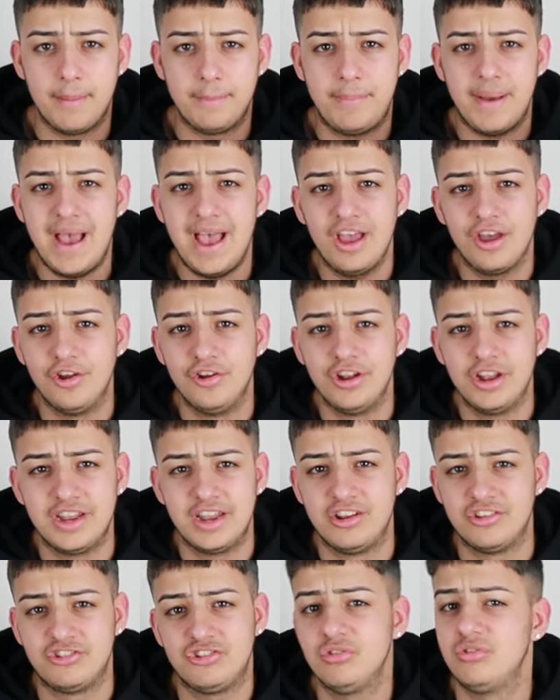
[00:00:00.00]
a pattern,
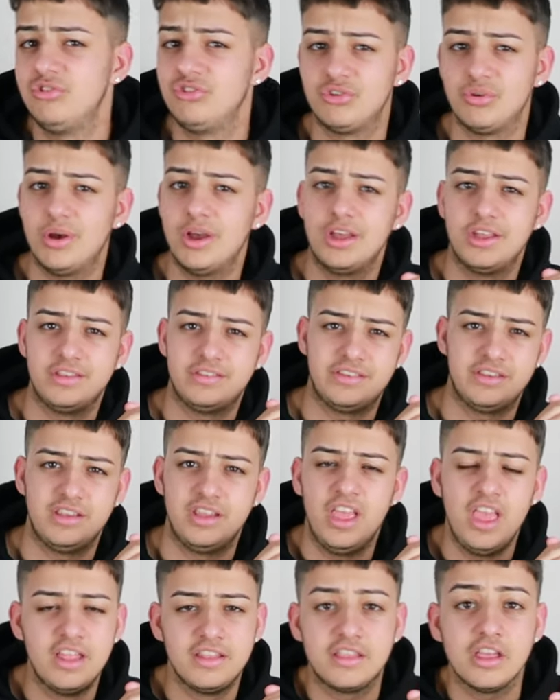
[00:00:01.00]
and then as soon as your
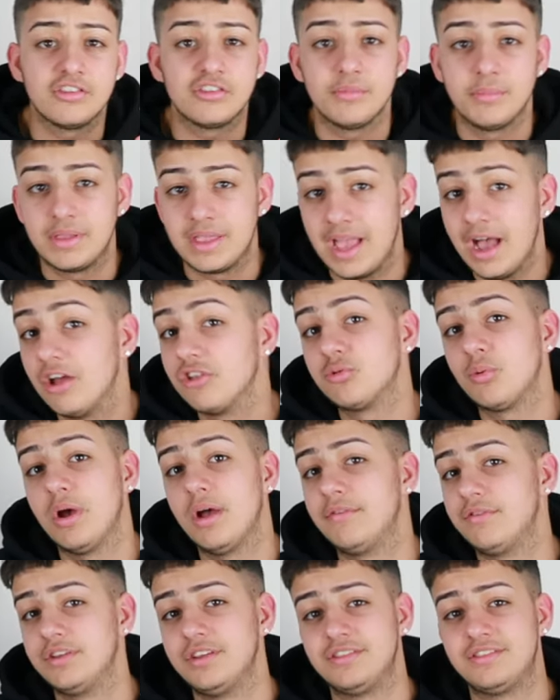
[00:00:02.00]
Deji does something else,
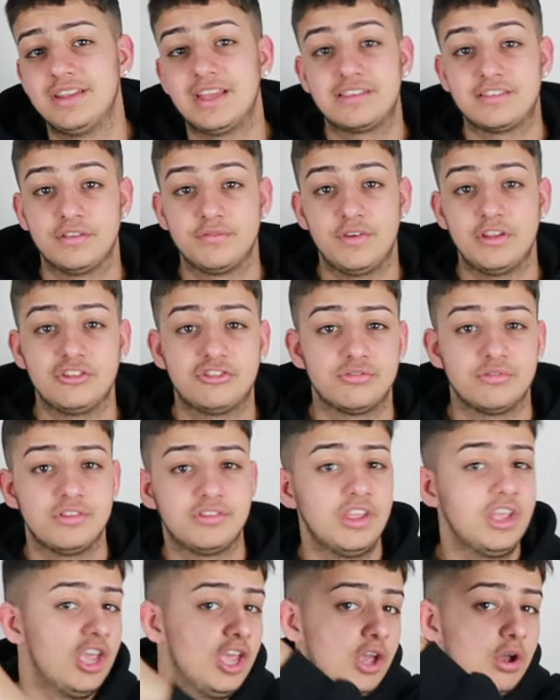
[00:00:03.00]
whatever his next adventure
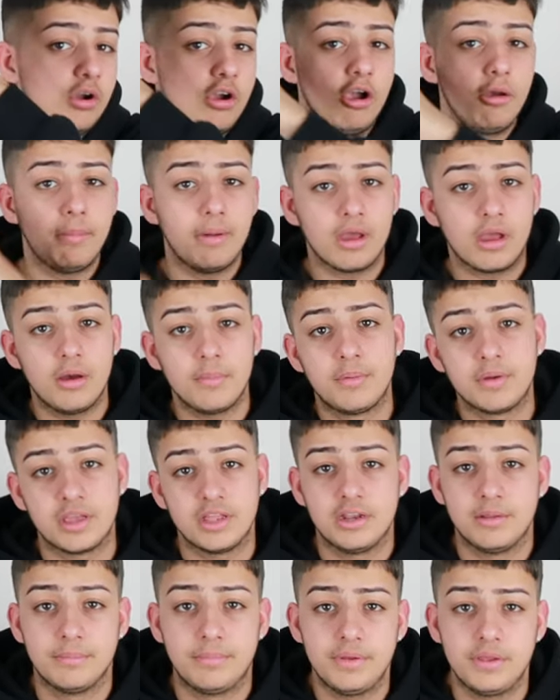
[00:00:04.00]
is, it'll go back up
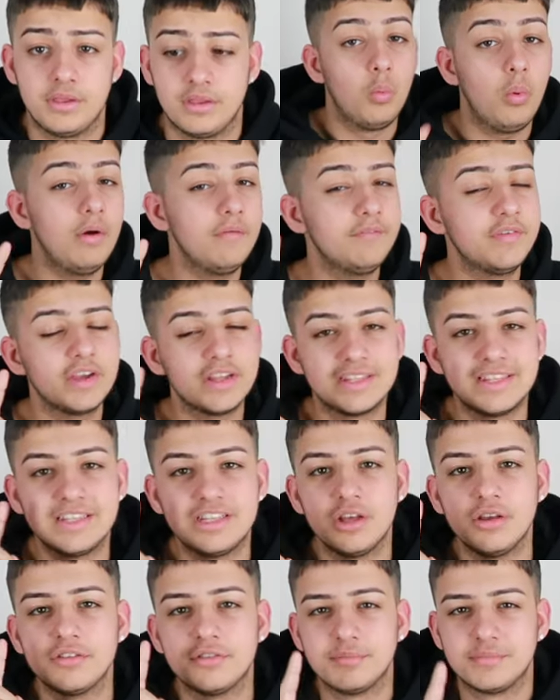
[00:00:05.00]
again in peak. One thing I
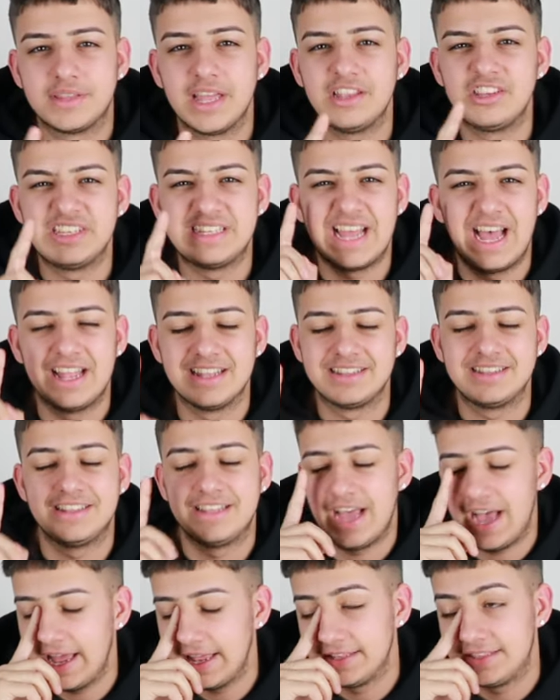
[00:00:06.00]
did notice from Deji that
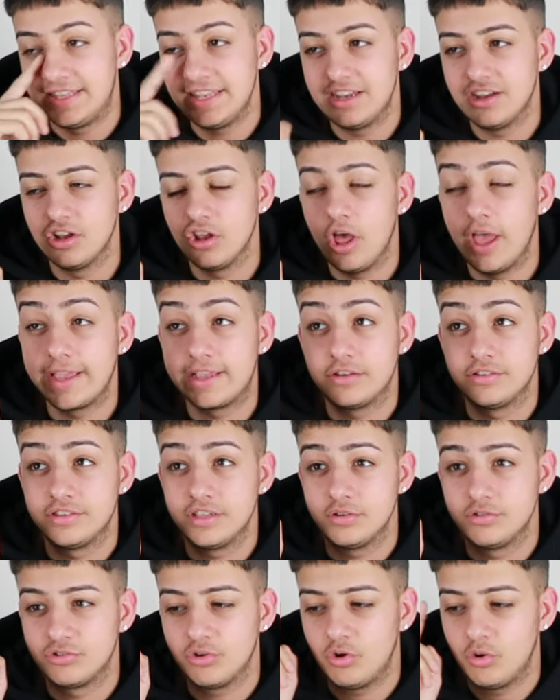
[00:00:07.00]
I didn't like, because
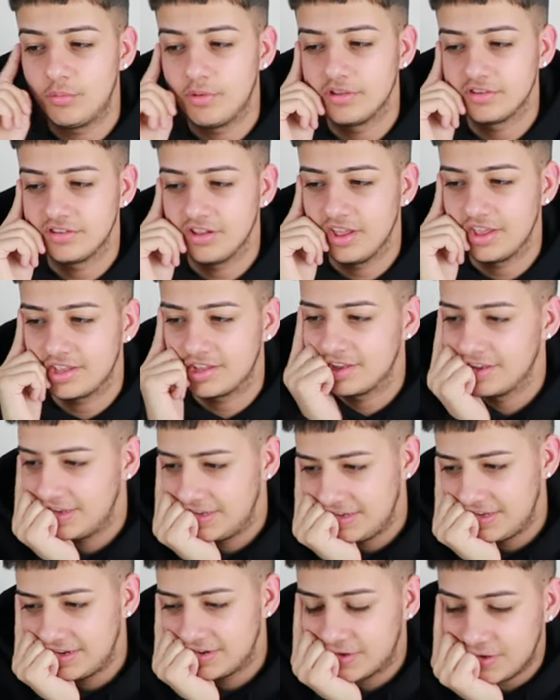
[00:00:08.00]
it was almost like
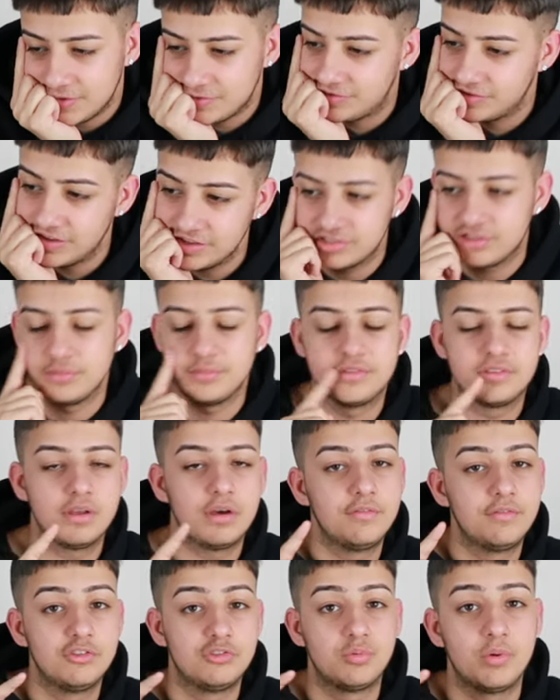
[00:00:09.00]
contradicting
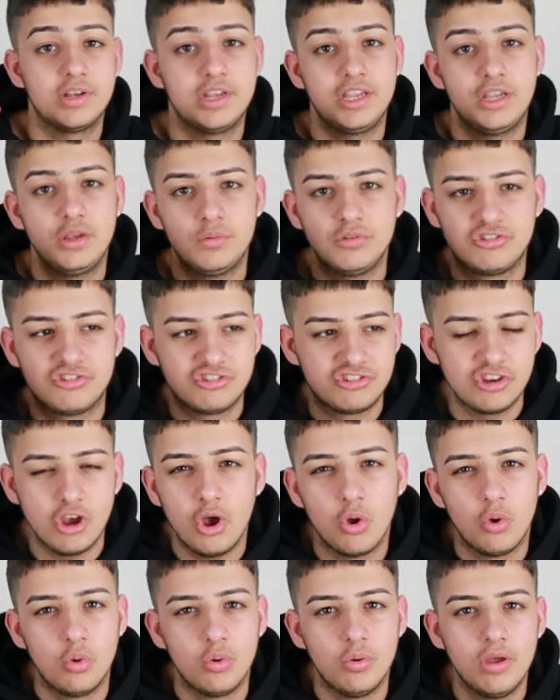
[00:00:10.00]
himself, is when he would
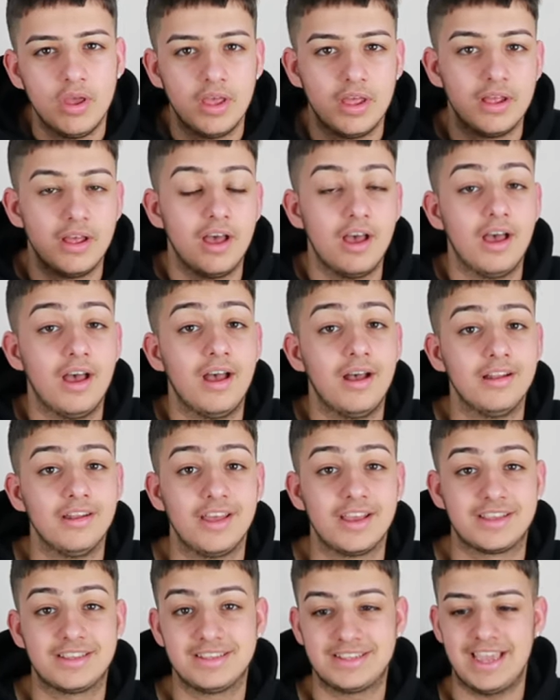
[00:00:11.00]
show
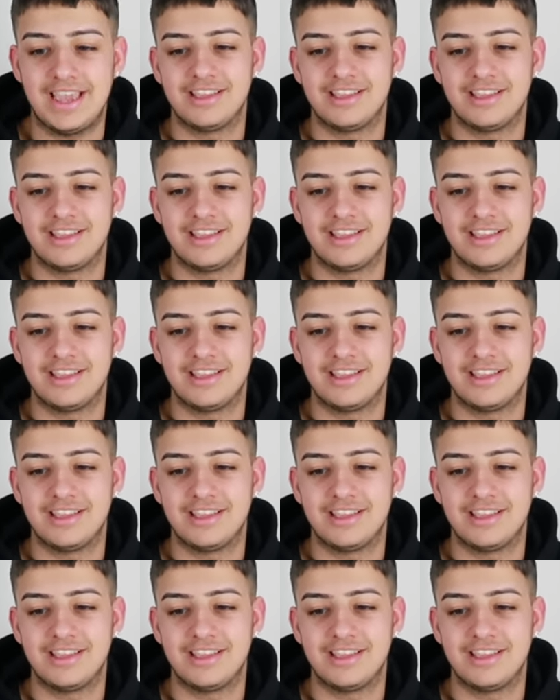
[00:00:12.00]
like